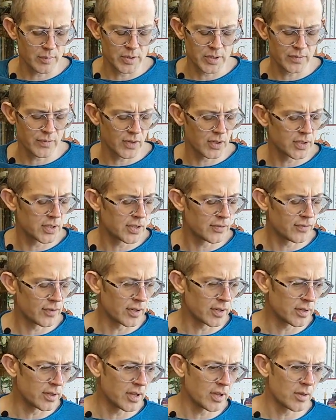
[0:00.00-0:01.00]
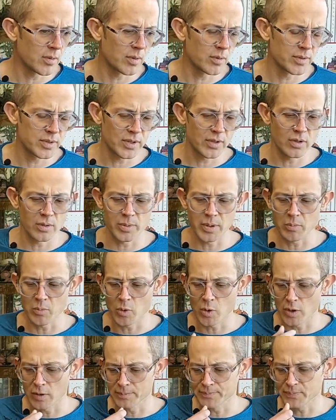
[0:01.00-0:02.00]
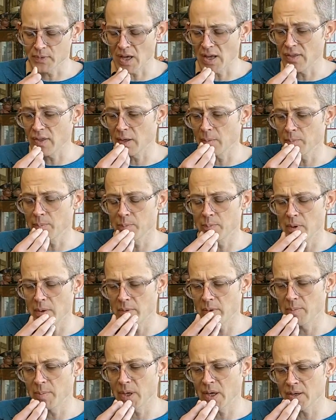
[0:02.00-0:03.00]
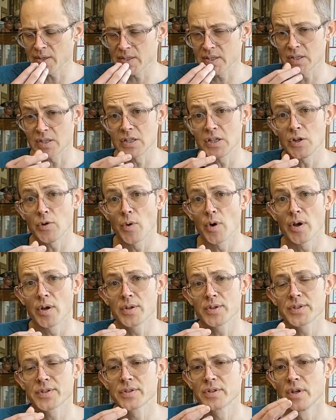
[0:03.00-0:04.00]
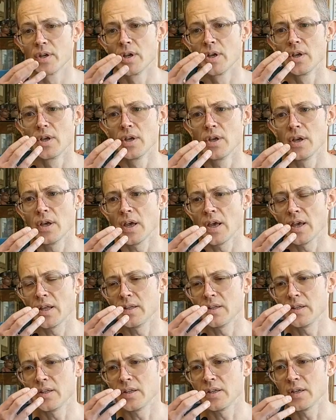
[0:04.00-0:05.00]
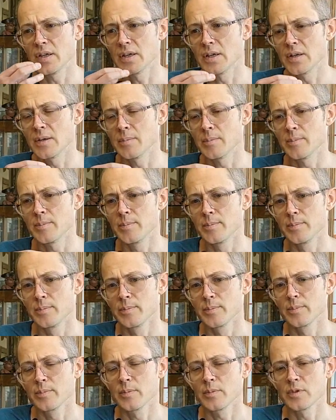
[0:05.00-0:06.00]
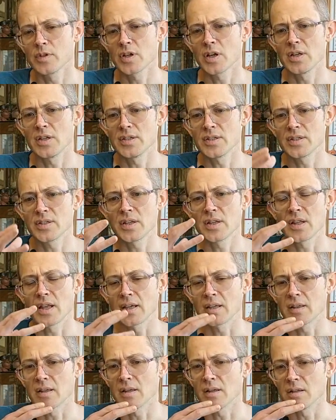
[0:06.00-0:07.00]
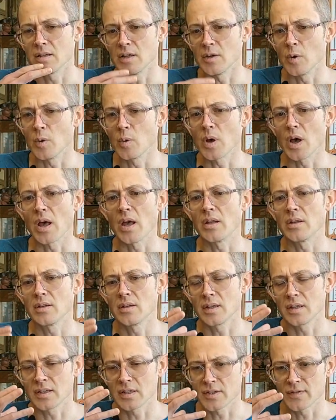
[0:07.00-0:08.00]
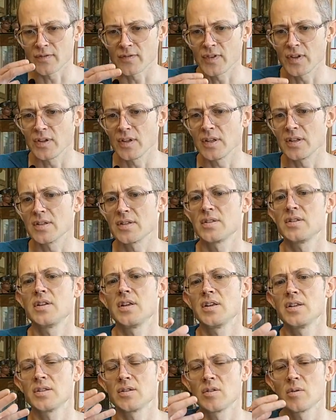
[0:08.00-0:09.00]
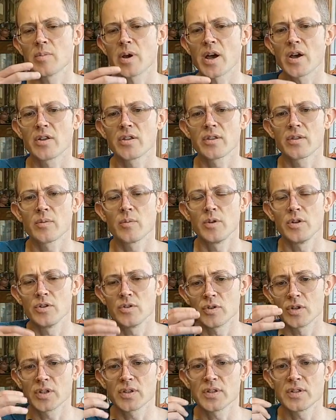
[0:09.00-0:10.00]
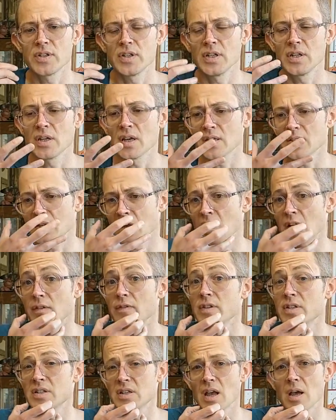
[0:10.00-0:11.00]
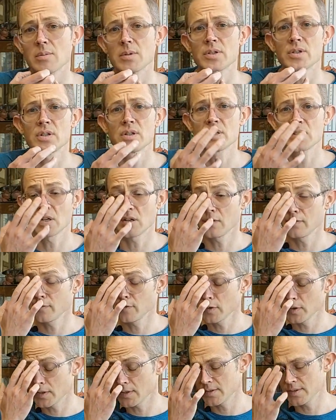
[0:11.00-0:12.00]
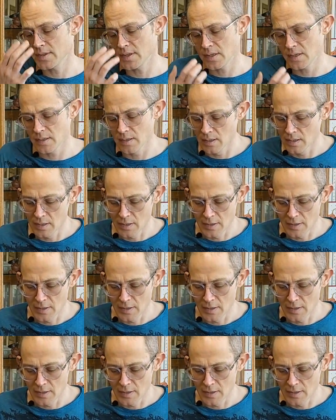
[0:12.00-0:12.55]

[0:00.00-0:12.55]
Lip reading: It was very different. The other one was a little bit more, I think maybe because the tea oils and the Chinese would say like the liugan, like the feeling that stays in your mouth when you drink the tea has kind of established itself with this tea.